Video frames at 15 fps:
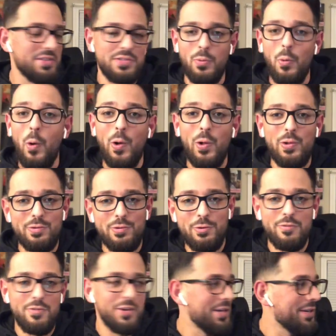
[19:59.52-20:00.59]
wall
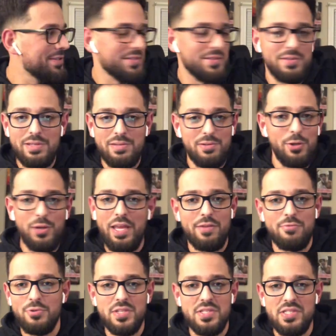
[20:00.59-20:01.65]
over here to like, you can't
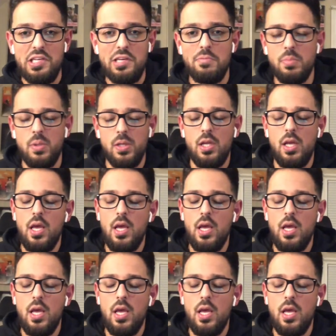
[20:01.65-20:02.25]
really see it, but